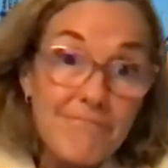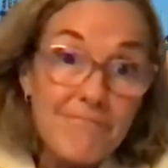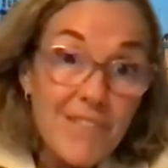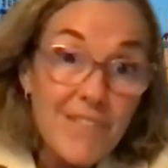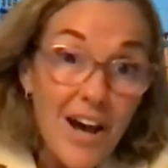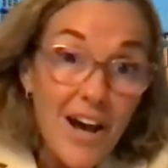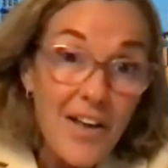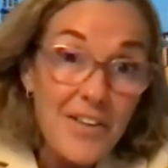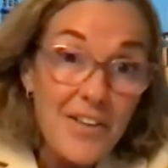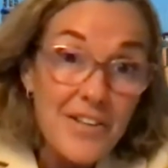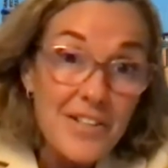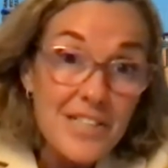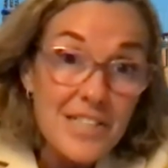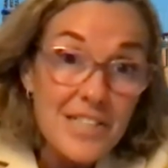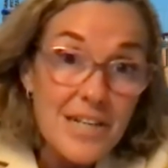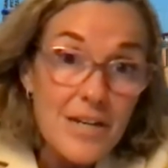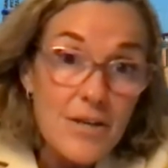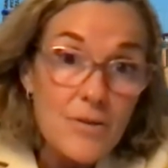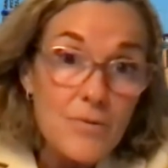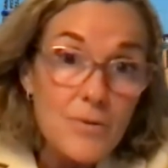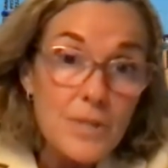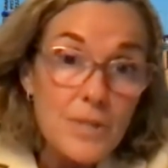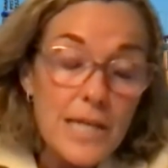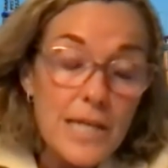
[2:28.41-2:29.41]
other
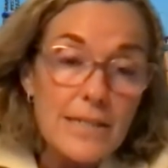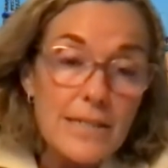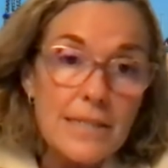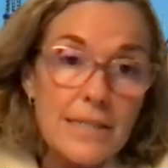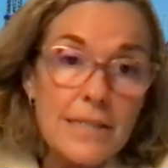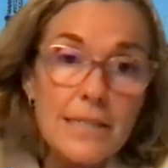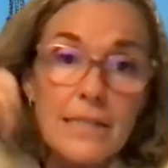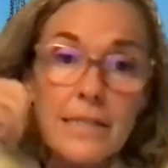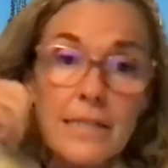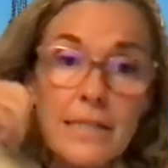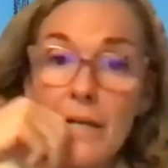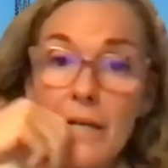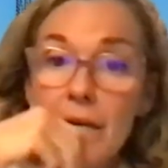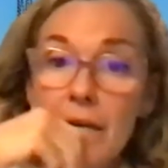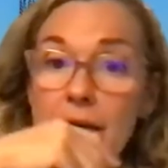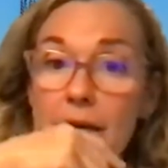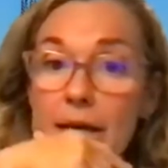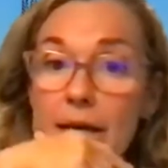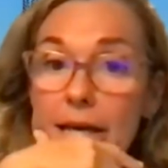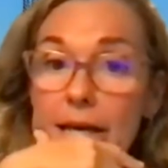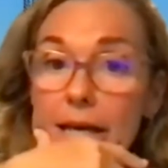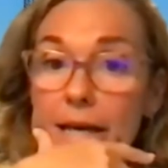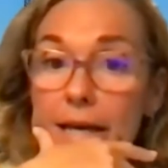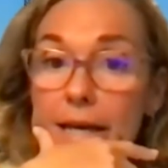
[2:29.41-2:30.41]
circumstances
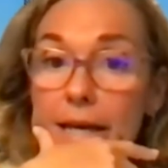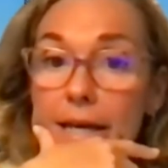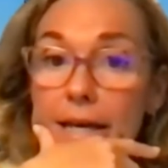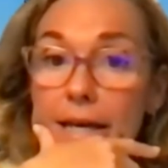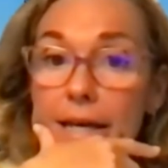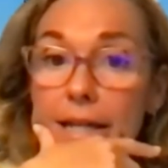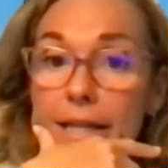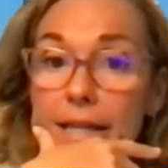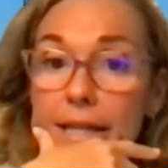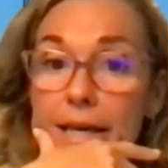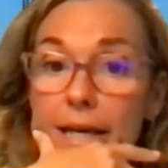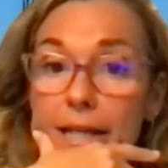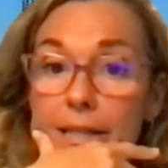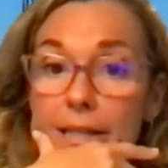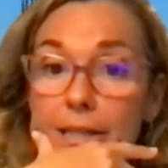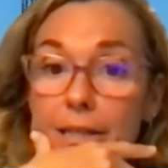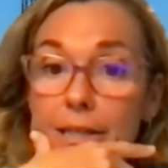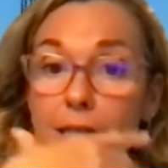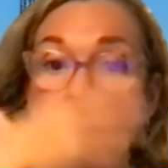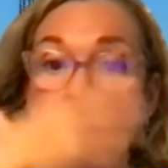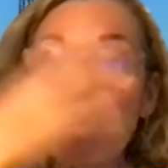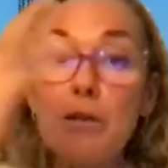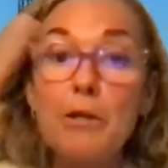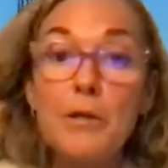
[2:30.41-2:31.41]

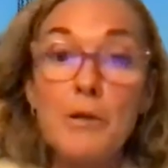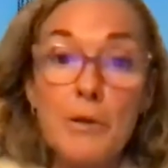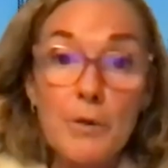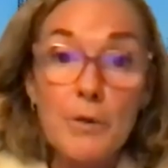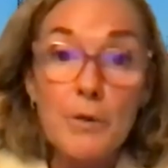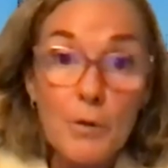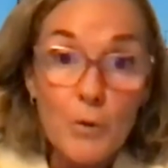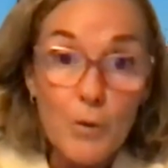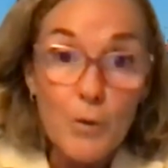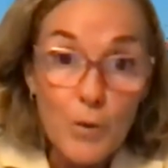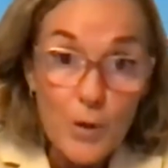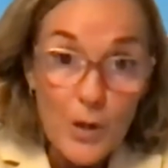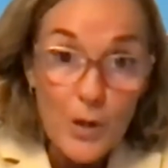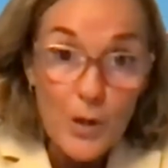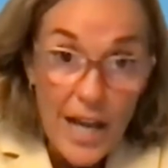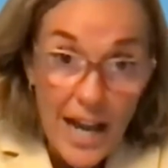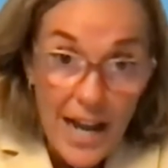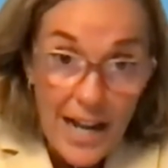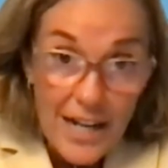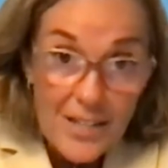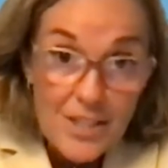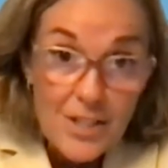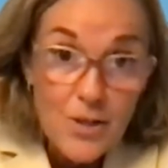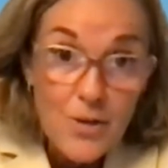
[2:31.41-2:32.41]
that could
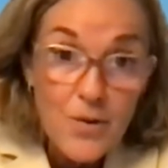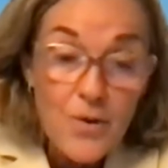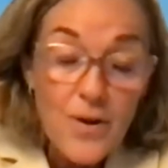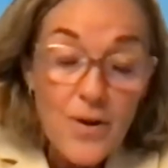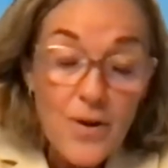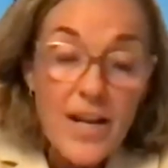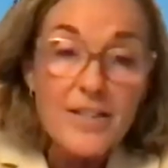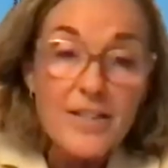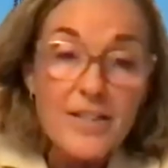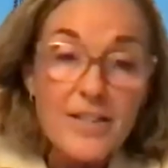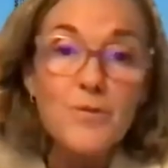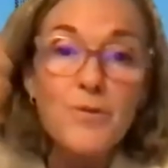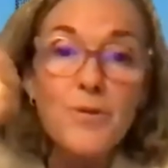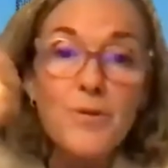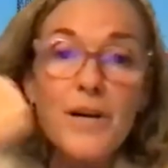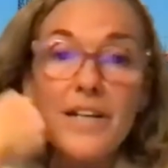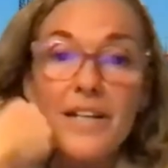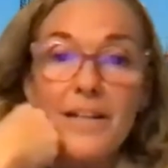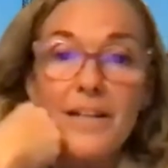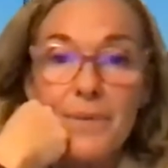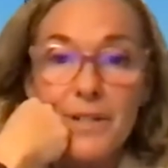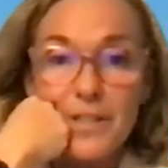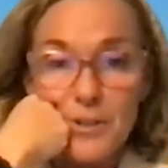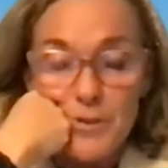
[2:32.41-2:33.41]
also lead to
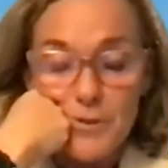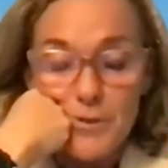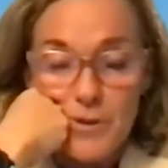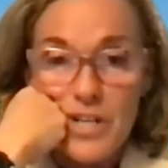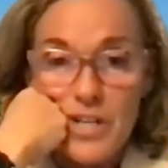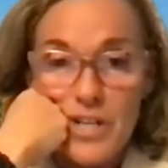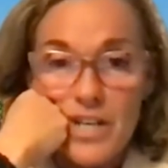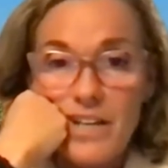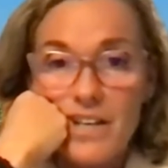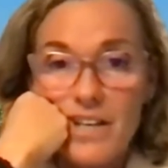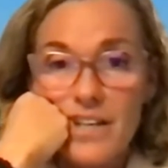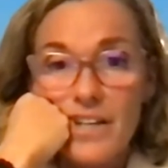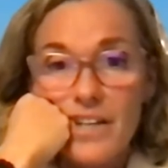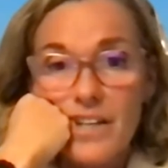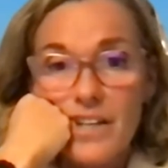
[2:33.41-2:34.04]
an hematuria.